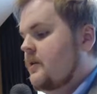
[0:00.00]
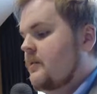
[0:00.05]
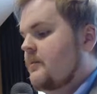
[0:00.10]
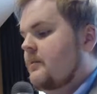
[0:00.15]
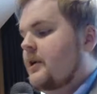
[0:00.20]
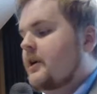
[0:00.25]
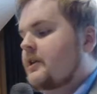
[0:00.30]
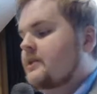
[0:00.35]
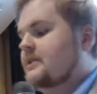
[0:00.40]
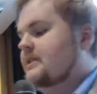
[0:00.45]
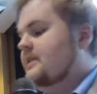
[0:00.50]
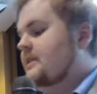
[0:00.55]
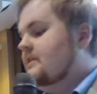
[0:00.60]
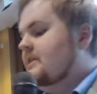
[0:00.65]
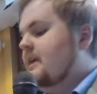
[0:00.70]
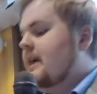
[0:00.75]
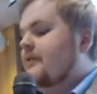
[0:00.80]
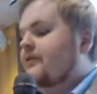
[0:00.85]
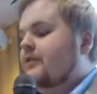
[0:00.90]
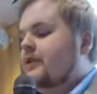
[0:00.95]
Because since
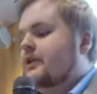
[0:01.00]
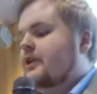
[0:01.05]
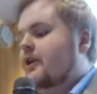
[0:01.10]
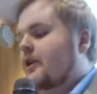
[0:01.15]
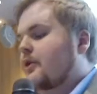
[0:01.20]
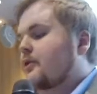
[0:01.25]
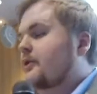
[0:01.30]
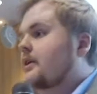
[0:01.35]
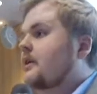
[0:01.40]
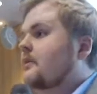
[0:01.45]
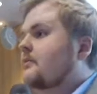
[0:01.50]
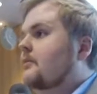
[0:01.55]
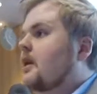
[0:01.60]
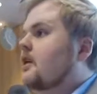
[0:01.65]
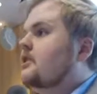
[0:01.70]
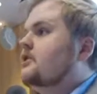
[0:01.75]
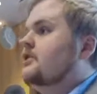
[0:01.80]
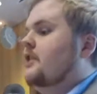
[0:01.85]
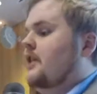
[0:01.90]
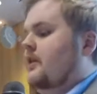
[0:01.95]
every node in a
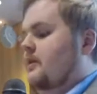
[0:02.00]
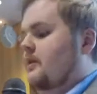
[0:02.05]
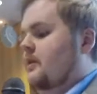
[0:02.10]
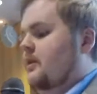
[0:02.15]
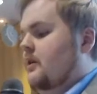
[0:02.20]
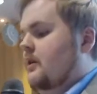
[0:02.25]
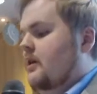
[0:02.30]
blockchain